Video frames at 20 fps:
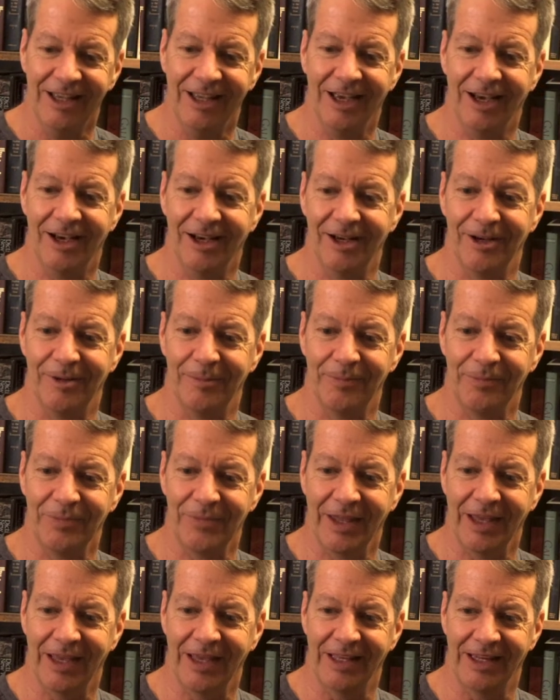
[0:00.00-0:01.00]
Um,
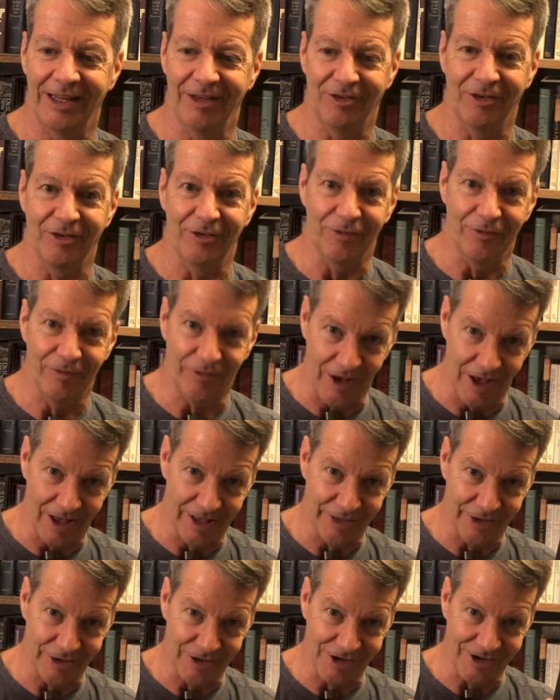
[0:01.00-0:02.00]
and it says
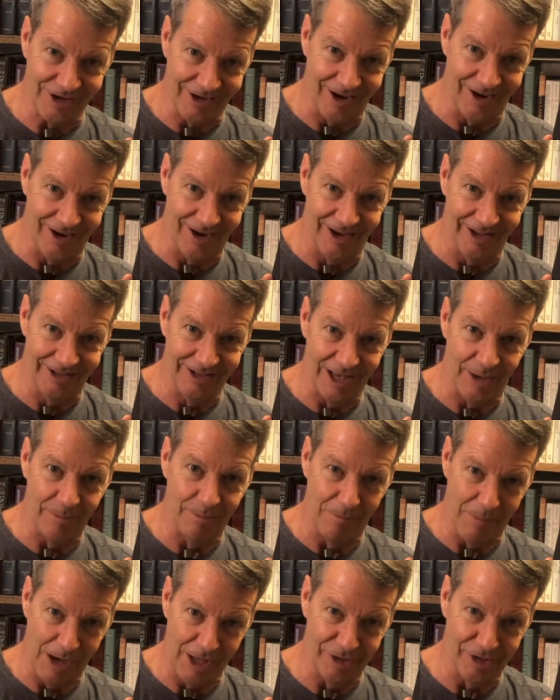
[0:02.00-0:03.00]
father god not
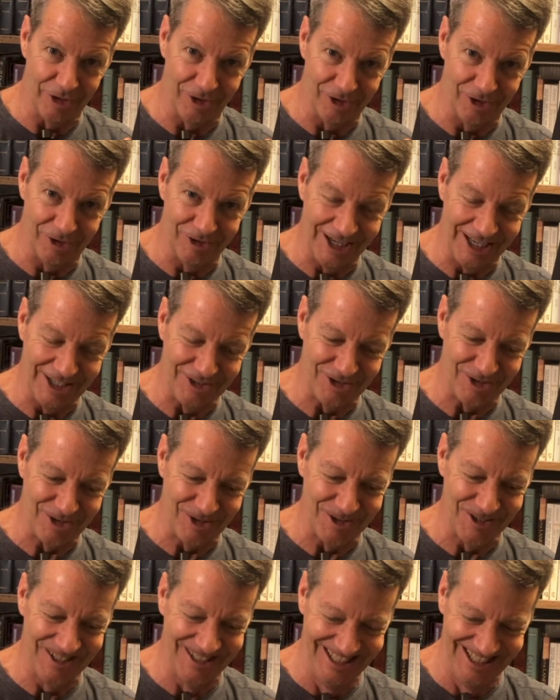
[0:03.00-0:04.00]
mother
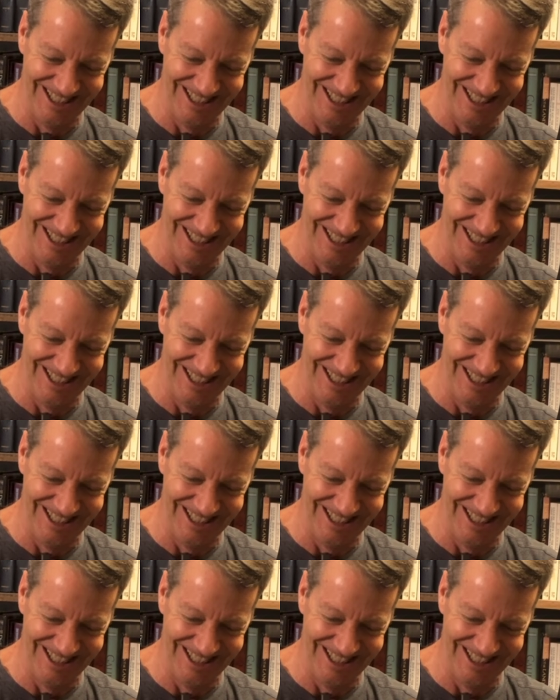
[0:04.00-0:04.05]
nature